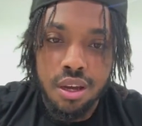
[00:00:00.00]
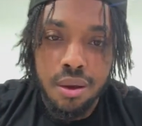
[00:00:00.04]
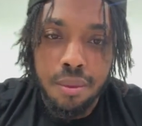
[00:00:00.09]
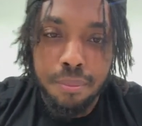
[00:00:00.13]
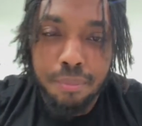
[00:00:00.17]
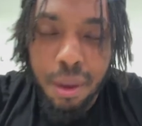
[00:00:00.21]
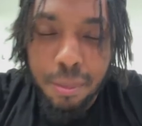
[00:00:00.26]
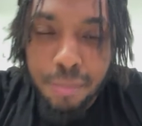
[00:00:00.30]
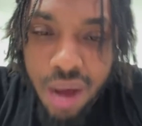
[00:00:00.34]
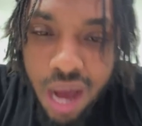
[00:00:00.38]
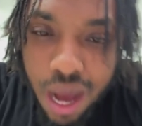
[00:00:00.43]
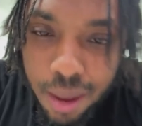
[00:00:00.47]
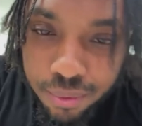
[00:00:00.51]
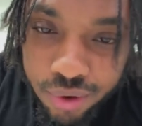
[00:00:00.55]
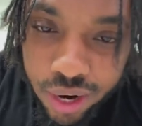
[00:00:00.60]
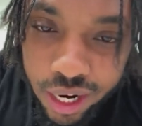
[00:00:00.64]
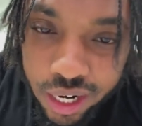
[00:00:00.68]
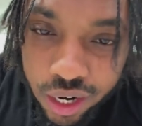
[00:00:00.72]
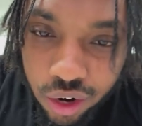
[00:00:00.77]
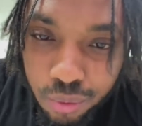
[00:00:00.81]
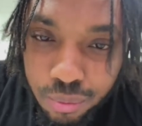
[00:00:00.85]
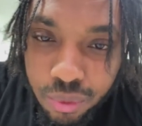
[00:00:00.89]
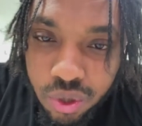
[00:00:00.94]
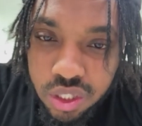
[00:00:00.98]
My mom
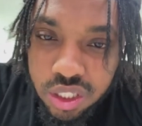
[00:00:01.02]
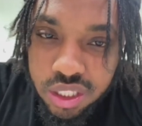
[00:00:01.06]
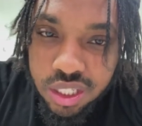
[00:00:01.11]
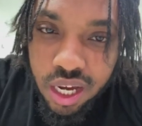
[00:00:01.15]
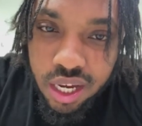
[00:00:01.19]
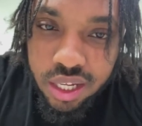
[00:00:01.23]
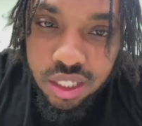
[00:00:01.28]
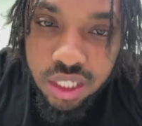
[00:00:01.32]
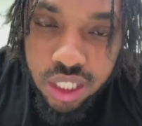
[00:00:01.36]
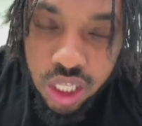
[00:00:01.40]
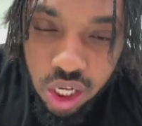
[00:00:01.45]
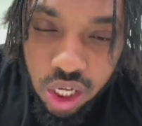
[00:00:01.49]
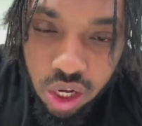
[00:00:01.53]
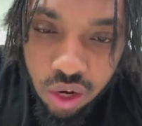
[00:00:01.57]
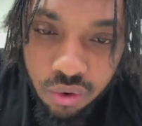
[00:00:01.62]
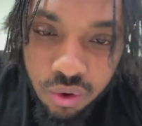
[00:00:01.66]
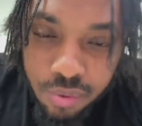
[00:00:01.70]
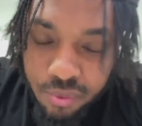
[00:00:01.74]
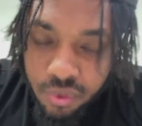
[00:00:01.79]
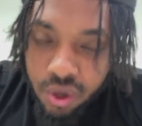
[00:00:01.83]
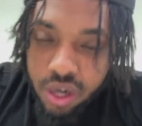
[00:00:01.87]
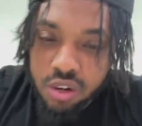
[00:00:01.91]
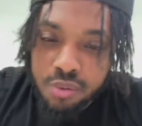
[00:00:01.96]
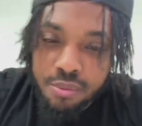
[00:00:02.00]
credit almost done too. We've
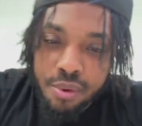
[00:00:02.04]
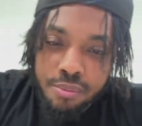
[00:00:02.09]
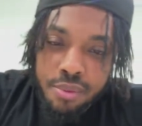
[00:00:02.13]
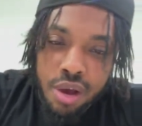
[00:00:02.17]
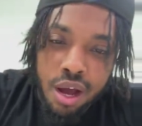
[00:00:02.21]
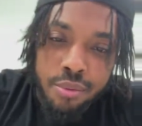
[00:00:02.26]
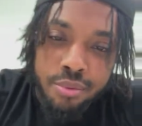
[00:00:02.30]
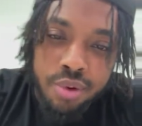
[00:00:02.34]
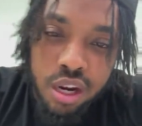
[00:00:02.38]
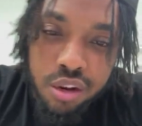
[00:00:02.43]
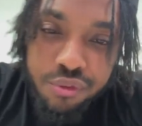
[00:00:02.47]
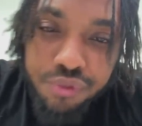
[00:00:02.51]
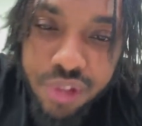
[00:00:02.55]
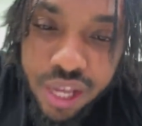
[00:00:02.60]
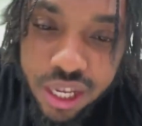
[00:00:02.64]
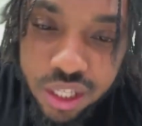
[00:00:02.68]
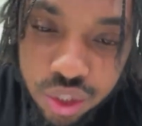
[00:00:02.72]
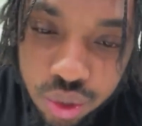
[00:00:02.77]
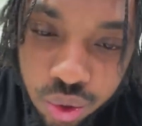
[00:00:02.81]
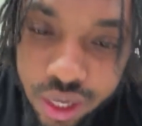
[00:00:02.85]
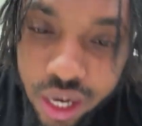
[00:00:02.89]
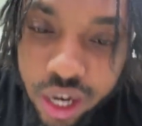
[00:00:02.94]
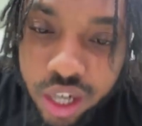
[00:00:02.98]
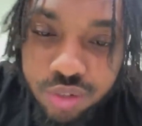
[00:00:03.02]
been working on my mom credit for like
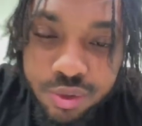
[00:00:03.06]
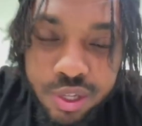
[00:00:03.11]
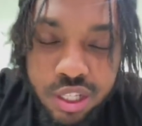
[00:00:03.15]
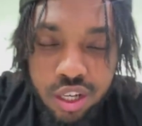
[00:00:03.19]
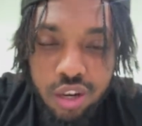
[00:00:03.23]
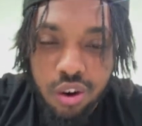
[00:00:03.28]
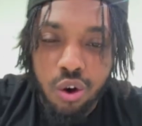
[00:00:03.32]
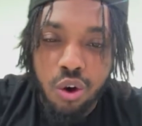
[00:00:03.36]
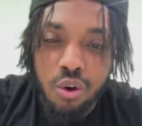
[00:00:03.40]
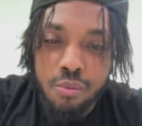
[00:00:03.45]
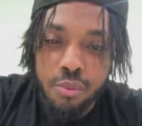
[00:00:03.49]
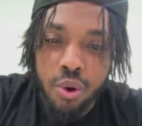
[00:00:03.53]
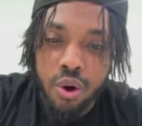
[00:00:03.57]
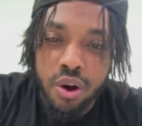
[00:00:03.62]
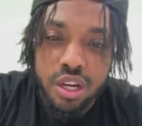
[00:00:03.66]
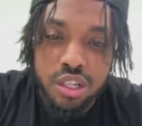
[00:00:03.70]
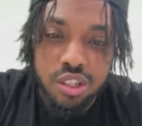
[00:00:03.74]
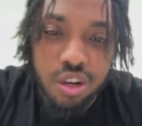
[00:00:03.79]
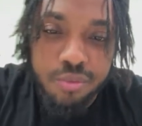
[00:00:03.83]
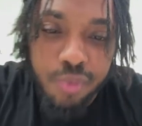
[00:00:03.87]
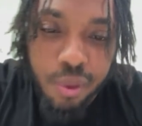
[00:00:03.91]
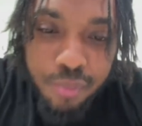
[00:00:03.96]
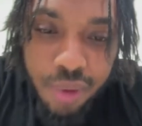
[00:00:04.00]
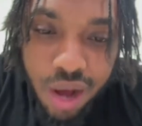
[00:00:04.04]
two years. We took a whole mortgage
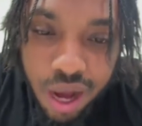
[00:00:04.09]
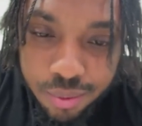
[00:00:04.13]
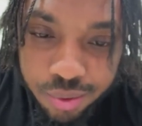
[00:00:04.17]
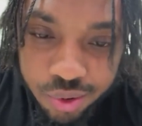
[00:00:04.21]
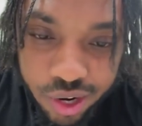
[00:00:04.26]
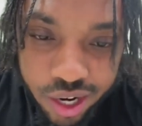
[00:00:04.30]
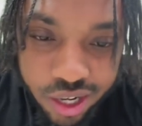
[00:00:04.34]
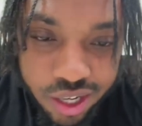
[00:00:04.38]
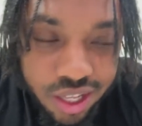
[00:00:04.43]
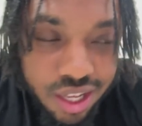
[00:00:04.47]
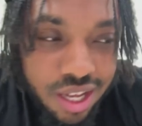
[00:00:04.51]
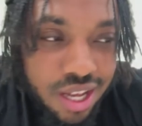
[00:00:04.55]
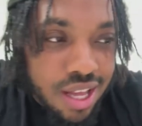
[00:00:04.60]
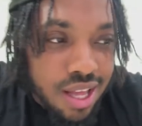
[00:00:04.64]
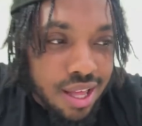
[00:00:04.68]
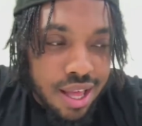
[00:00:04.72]
off my mom credit.